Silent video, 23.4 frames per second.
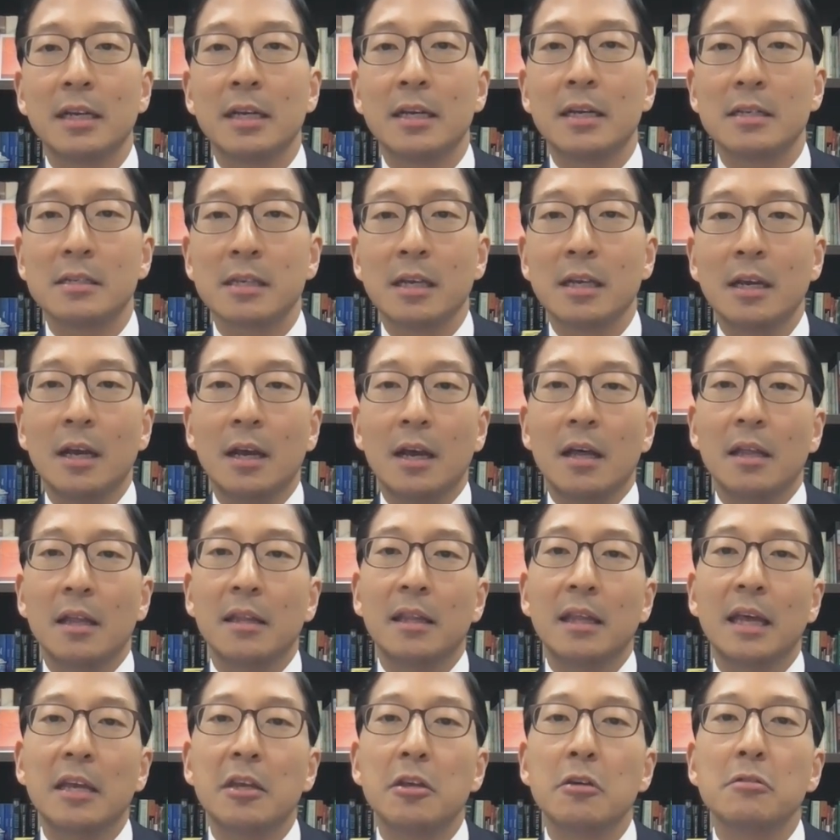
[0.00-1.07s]
is
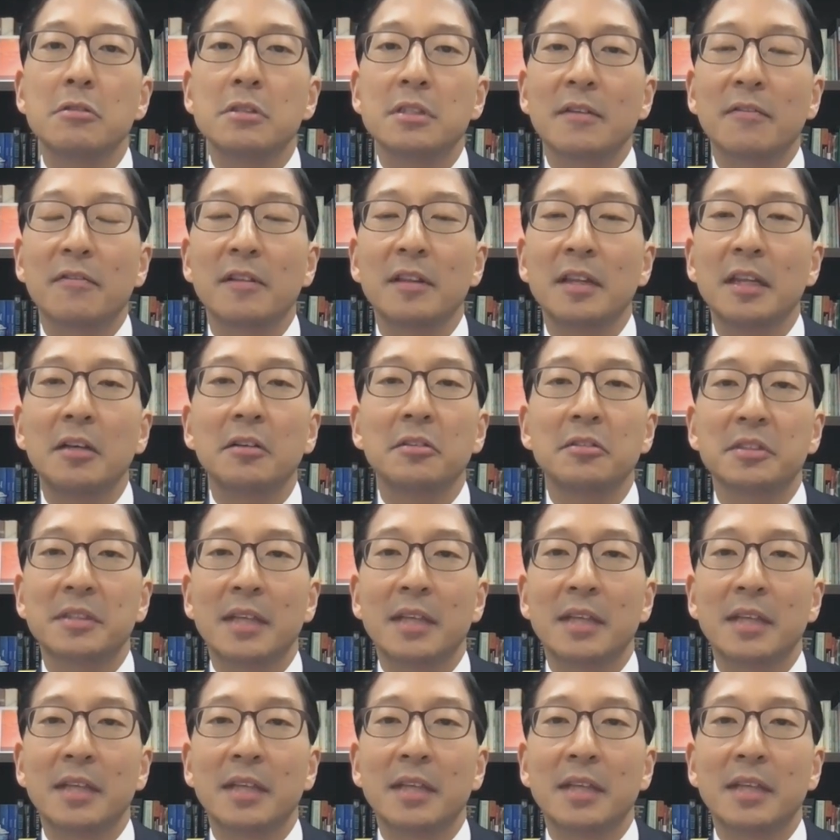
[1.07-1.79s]
they use different legal